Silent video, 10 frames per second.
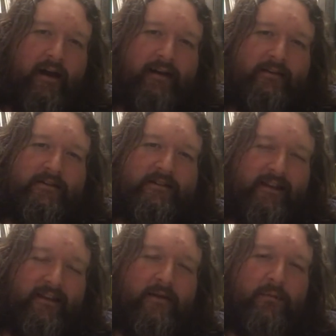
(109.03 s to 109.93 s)
and
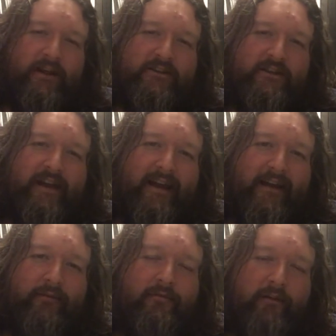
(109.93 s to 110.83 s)
Stanley and Blanche again
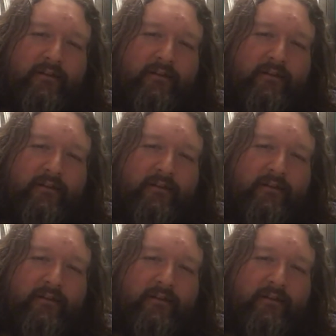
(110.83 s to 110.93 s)
having very